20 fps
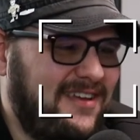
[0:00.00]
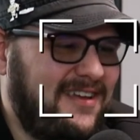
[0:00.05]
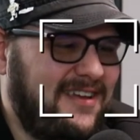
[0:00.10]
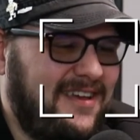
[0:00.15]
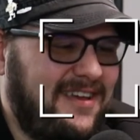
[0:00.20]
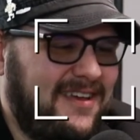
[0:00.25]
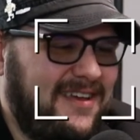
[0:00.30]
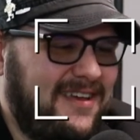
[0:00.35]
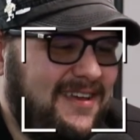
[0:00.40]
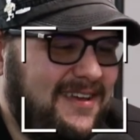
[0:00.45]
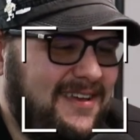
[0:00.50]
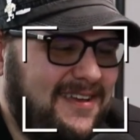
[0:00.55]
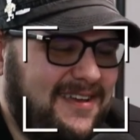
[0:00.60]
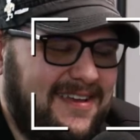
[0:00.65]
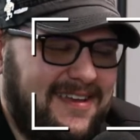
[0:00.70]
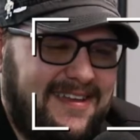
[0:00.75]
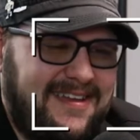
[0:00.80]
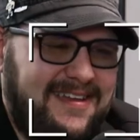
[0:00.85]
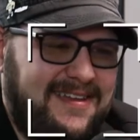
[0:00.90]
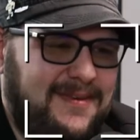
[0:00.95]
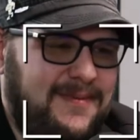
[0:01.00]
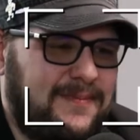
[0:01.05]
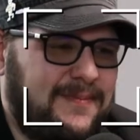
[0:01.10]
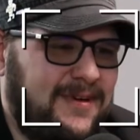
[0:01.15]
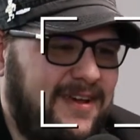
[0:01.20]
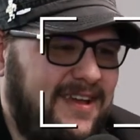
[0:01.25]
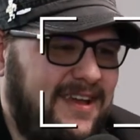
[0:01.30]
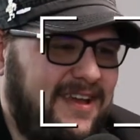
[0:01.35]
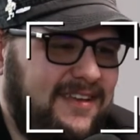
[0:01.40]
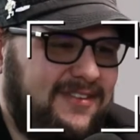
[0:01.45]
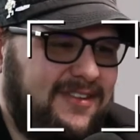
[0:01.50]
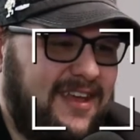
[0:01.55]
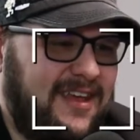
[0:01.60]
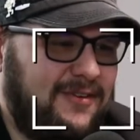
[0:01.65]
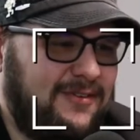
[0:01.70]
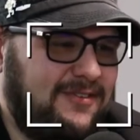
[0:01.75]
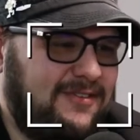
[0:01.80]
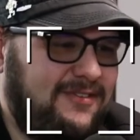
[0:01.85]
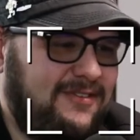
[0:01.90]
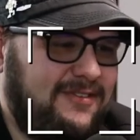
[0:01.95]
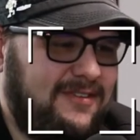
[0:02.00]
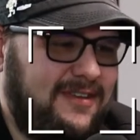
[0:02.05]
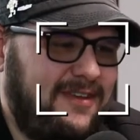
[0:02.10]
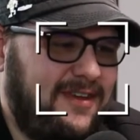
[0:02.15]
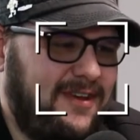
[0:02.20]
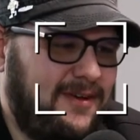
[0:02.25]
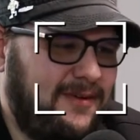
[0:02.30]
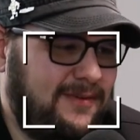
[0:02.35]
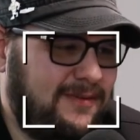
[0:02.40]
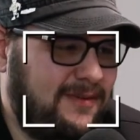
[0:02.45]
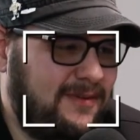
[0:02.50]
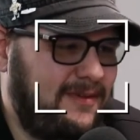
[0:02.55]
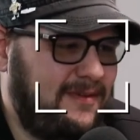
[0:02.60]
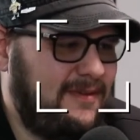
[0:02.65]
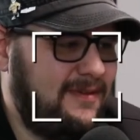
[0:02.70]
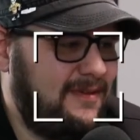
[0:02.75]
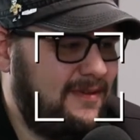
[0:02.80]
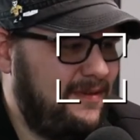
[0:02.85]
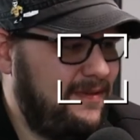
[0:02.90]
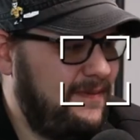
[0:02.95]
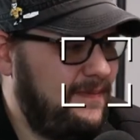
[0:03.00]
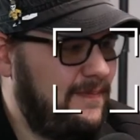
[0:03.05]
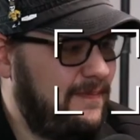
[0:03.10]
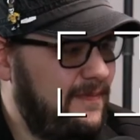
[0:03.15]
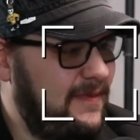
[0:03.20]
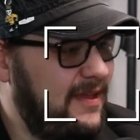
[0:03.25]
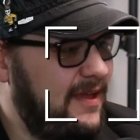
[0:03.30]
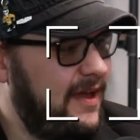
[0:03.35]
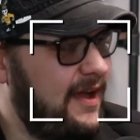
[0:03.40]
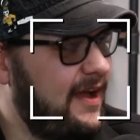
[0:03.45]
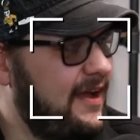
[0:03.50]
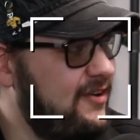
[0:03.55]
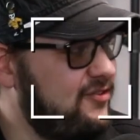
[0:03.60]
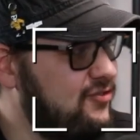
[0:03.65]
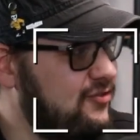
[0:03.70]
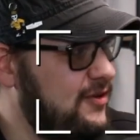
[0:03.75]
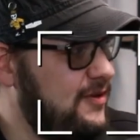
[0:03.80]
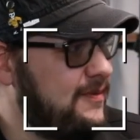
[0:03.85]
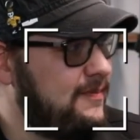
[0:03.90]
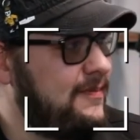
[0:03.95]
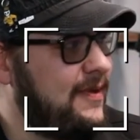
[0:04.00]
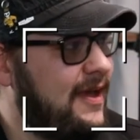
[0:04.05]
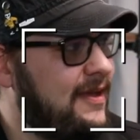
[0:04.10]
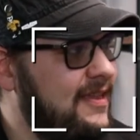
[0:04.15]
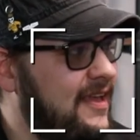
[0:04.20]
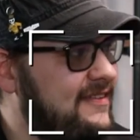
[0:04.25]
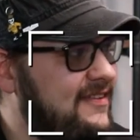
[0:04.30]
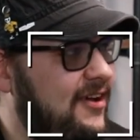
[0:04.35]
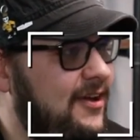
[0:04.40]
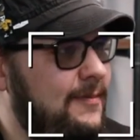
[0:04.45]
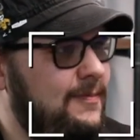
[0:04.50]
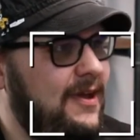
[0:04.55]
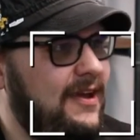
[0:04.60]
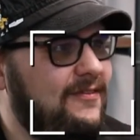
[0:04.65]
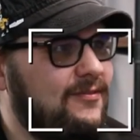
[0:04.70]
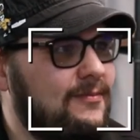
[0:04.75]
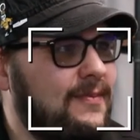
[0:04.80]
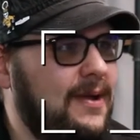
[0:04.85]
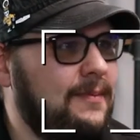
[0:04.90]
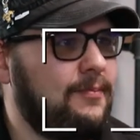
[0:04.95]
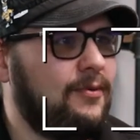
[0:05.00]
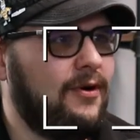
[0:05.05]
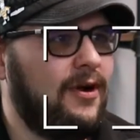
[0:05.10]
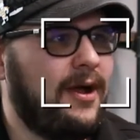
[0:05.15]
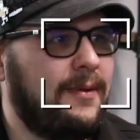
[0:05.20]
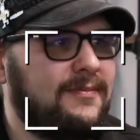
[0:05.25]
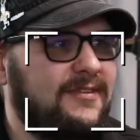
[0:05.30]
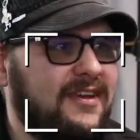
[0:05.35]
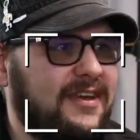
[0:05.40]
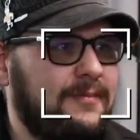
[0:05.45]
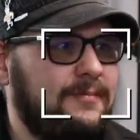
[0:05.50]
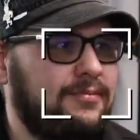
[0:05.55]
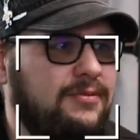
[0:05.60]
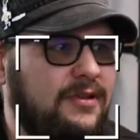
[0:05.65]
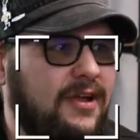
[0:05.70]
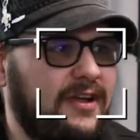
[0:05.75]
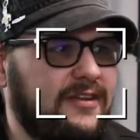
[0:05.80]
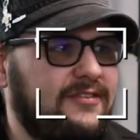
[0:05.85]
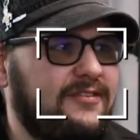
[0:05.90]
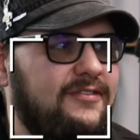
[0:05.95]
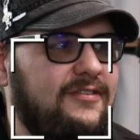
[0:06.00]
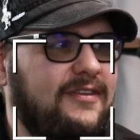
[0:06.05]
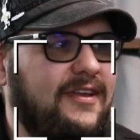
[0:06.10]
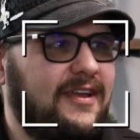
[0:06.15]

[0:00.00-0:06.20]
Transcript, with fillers: That's kind of interesting. But yeah, so that was, that's how I paid for my prom ticket plus.